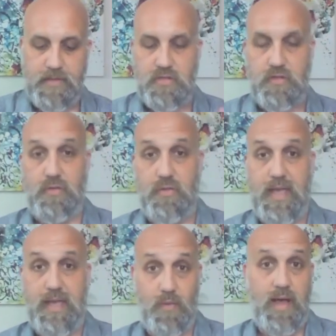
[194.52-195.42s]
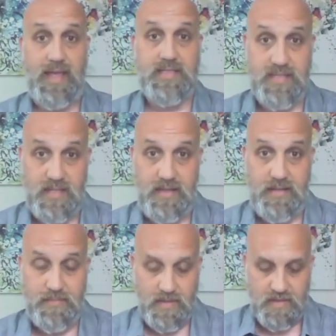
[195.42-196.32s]
2 NYSE.
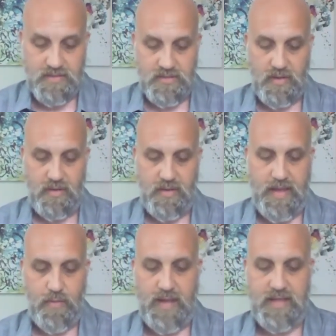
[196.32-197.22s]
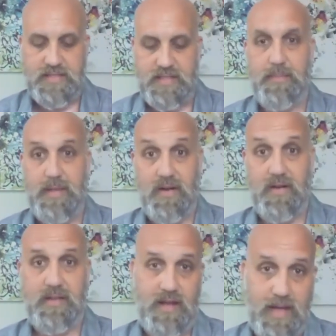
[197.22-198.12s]
So NYSE
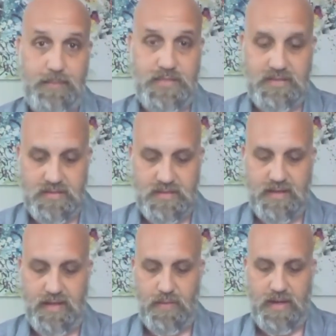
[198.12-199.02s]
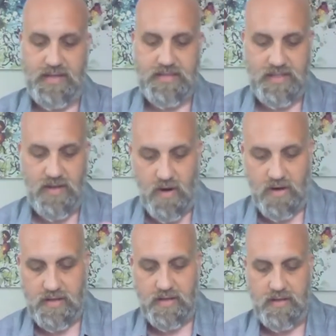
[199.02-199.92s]
American Options and NYSE
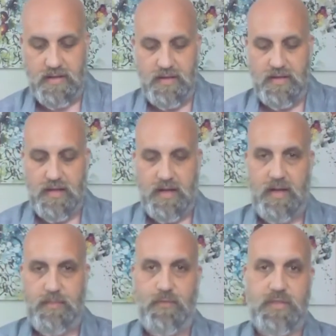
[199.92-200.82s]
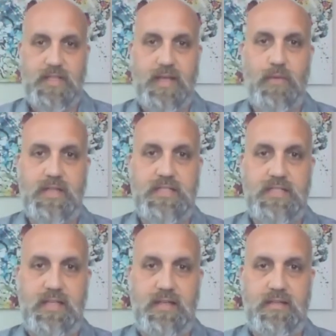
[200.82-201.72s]
ARCA. Of course, the
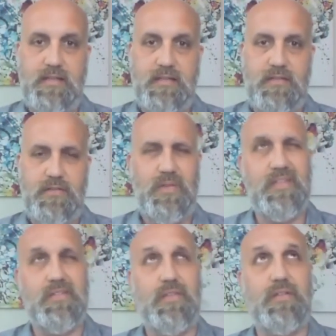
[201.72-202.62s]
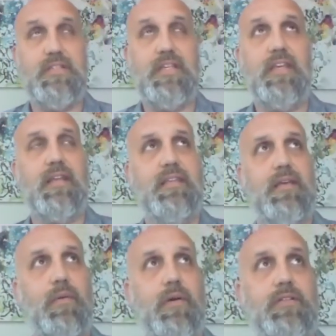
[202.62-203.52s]
NYSE in 2013, I think
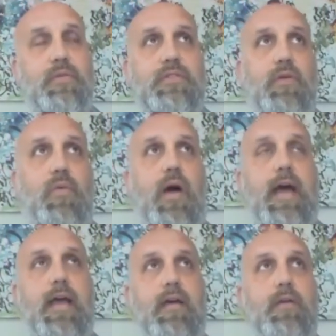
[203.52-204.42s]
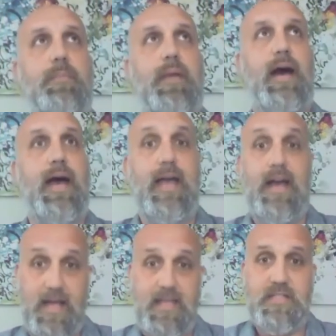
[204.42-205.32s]
it was acquired by
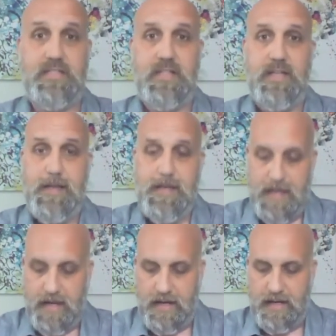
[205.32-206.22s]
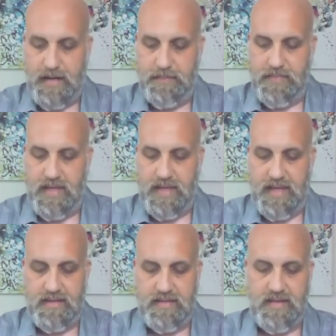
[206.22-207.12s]
ICE.
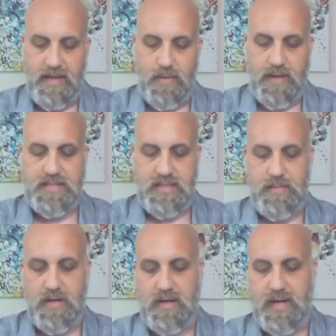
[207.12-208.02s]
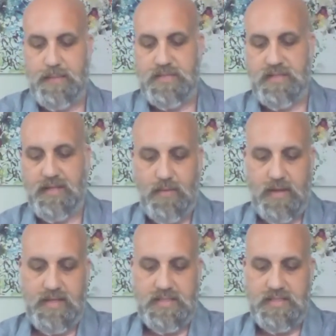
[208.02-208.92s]
And NYSE American Options and
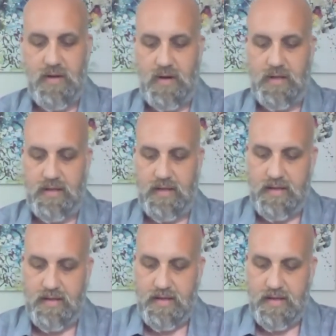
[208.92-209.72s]
NYSE ARCA